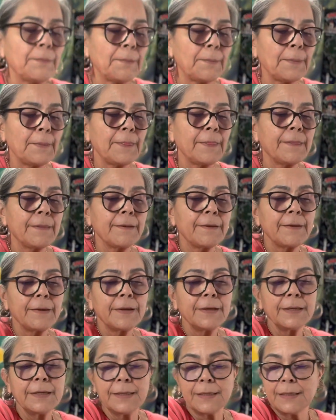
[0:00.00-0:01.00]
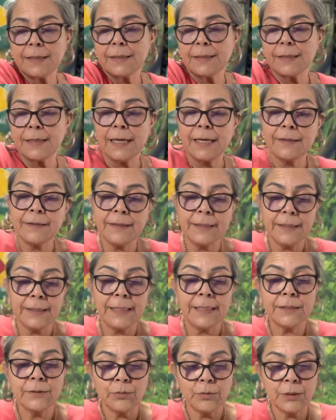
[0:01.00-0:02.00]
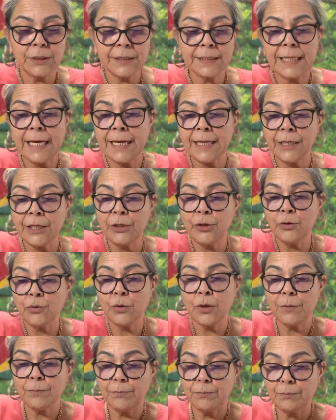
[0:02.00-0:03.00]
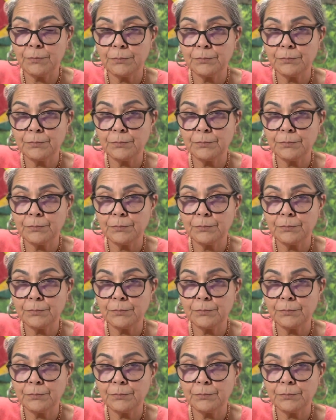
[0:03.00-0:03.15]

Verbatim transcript: I think that's what's tying you up.